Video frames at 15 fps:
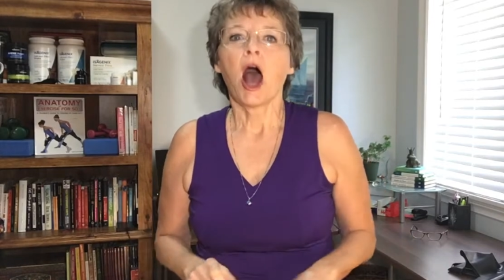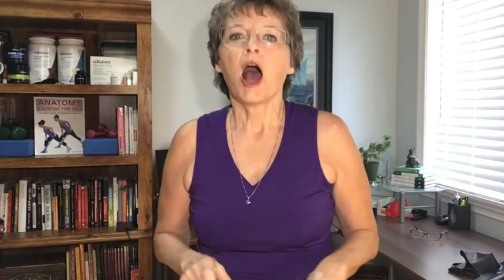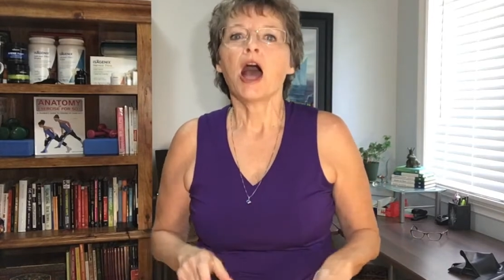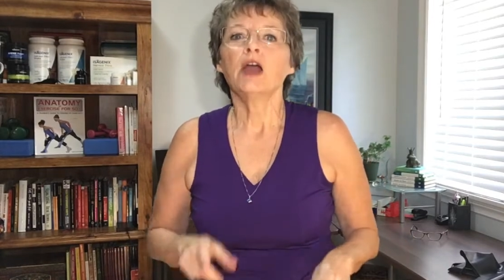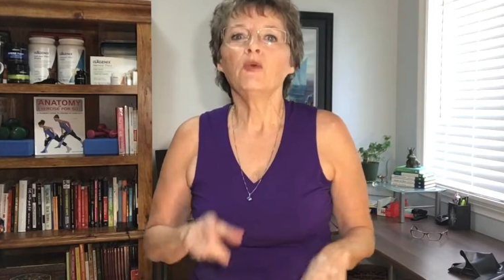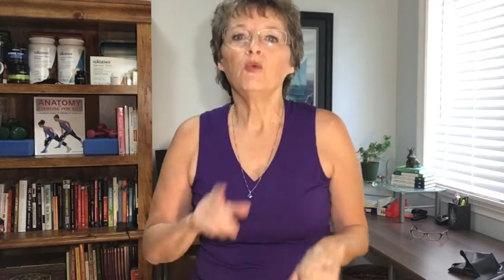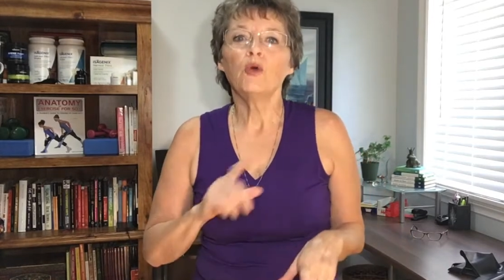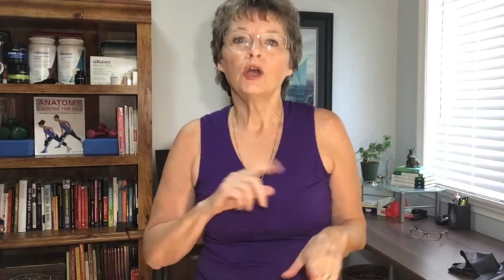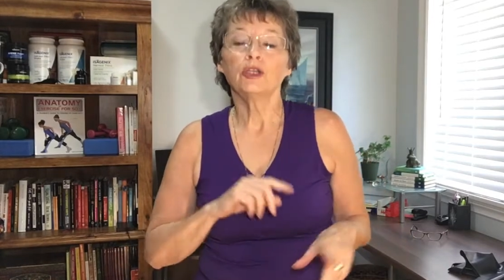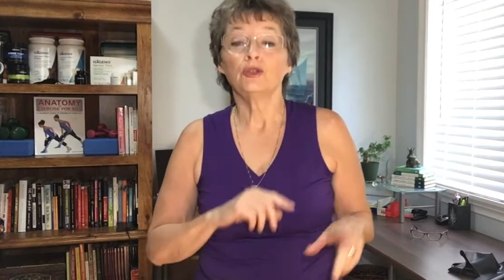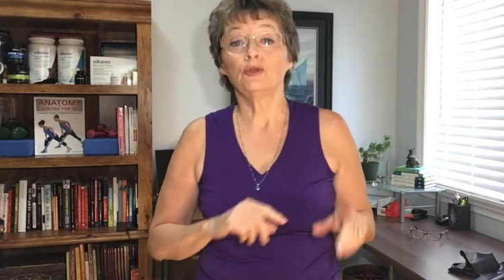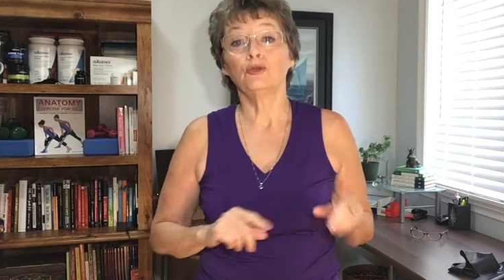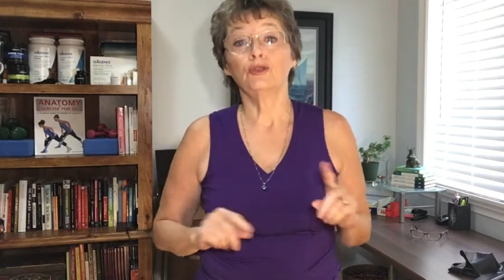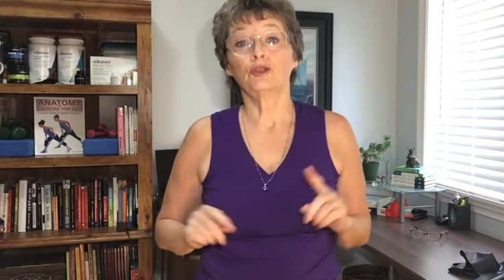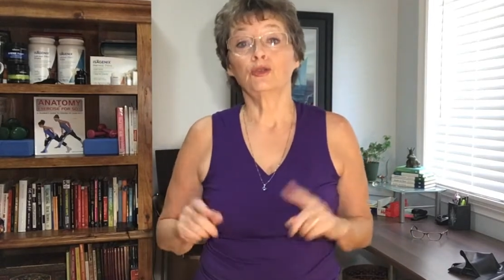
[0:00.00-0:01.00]
I want
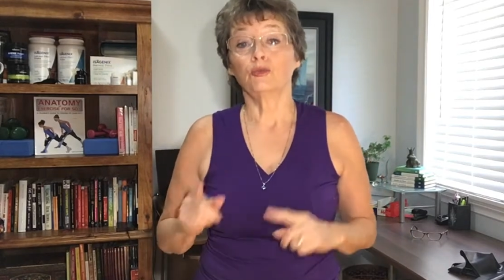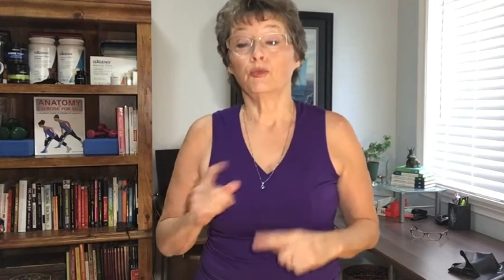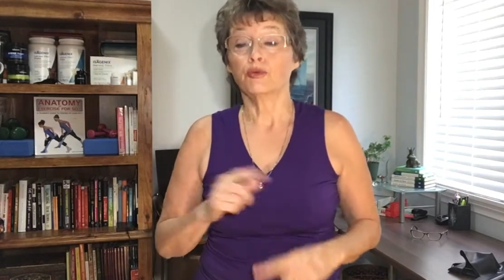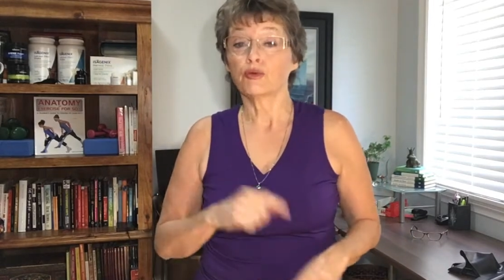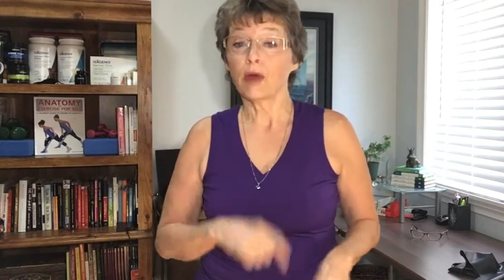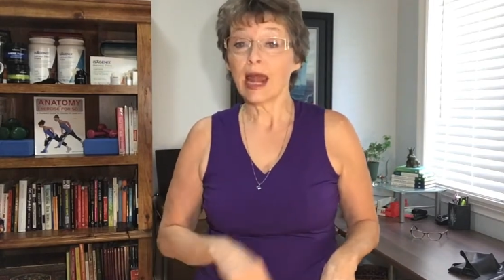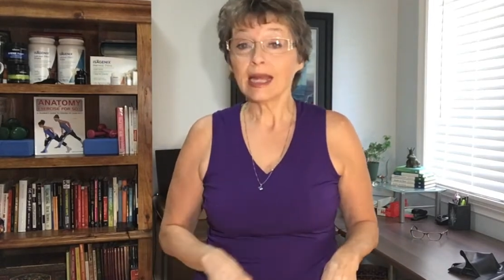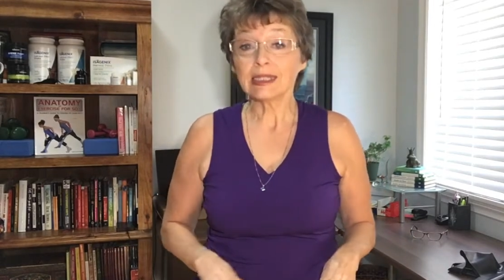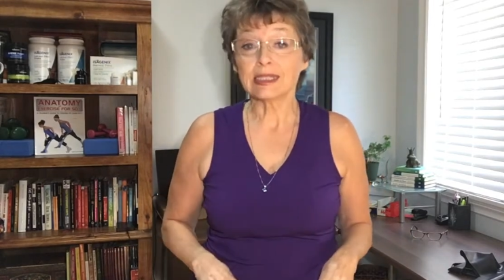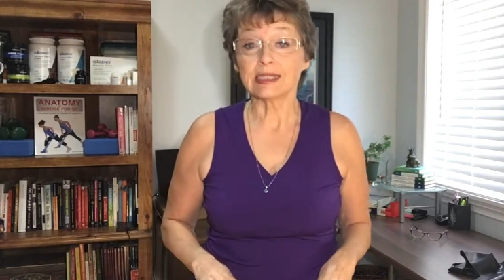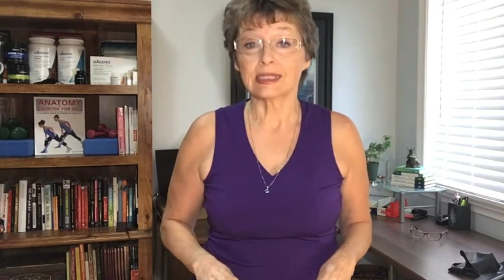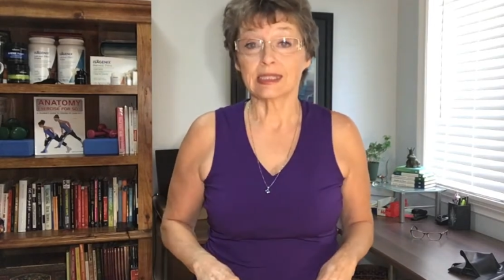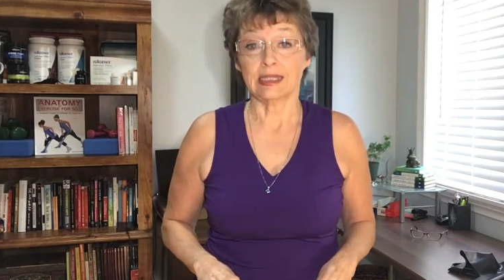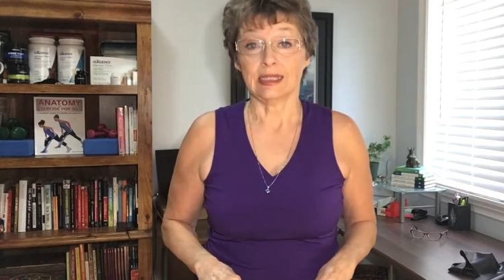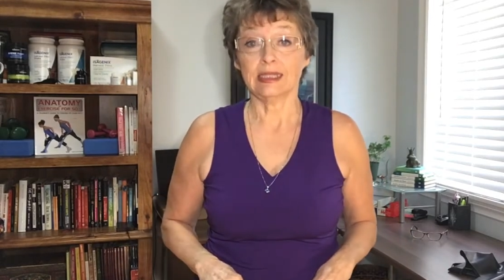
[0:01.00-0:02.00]
you to
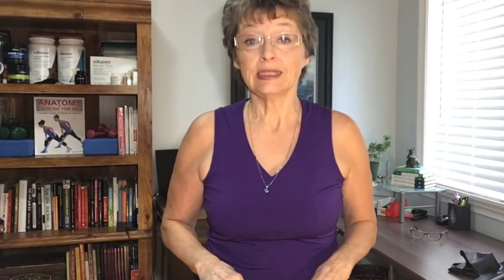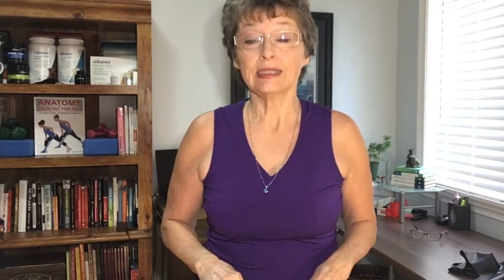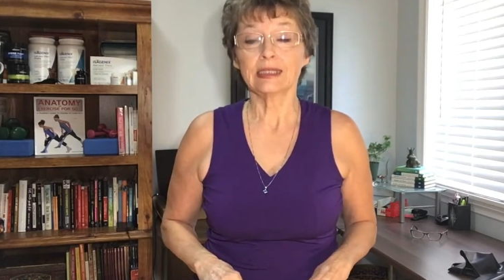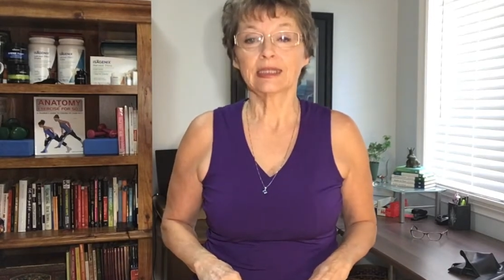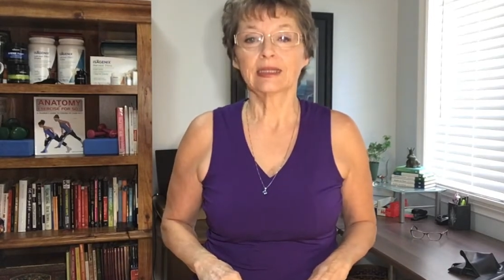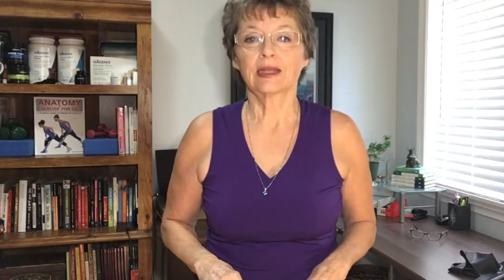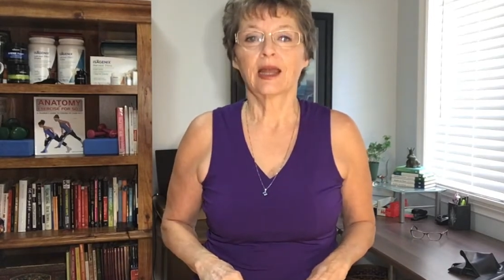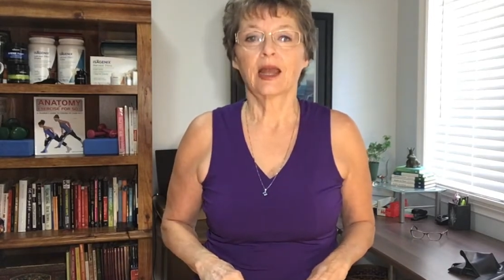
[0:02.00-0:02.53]
practice this